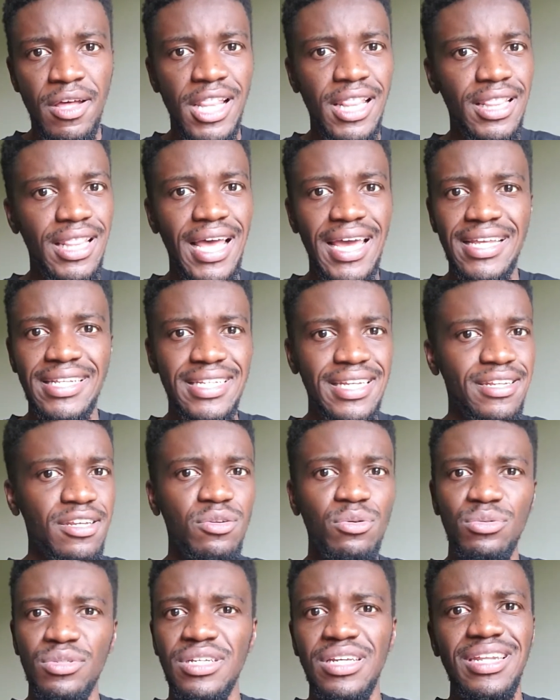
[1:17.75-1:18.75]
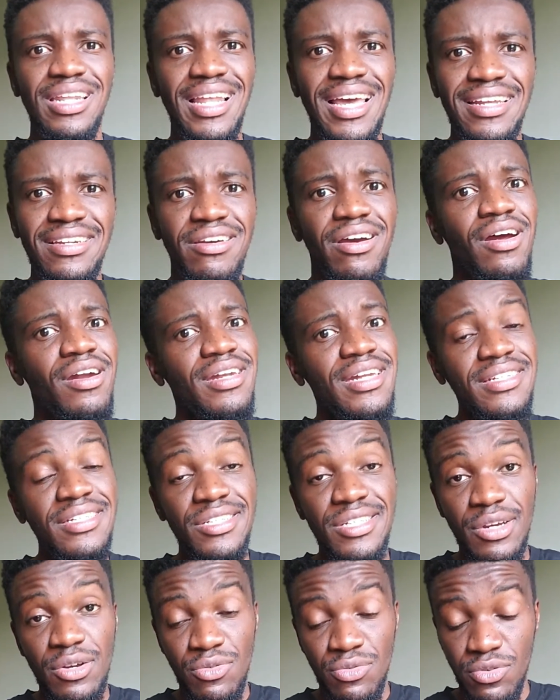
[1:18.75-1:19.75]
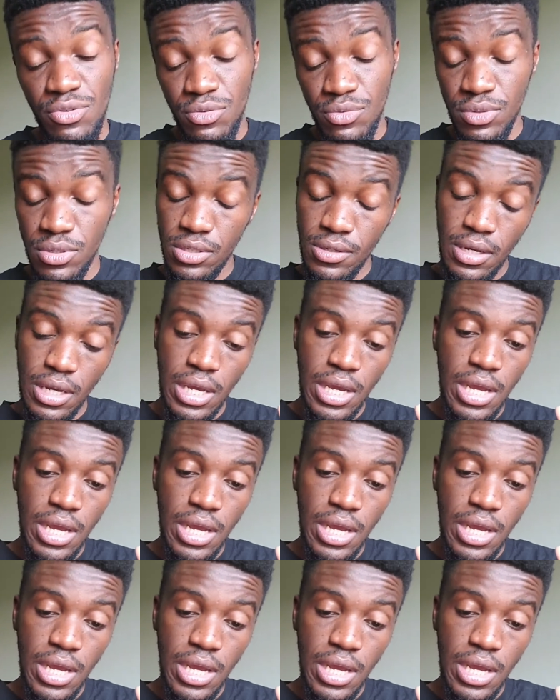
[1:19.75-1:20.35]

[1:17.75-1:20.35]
Lite and the Note 10 Lite are unnecessary phones,